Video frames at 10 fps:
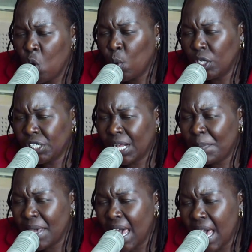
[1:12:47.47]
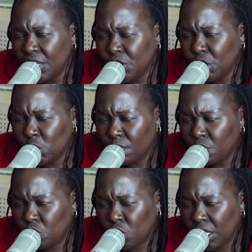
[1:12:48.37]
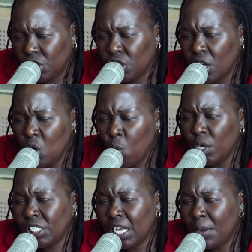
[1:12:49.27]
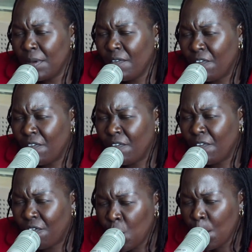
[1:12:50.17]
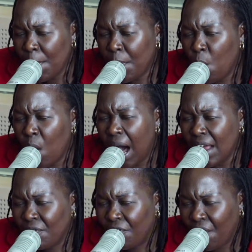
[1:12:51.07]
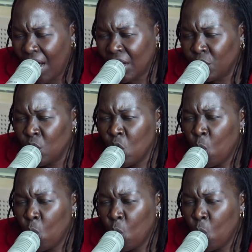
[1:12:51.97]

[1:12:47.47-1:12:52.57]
We shall be agents of change. We shall be value, people who add value.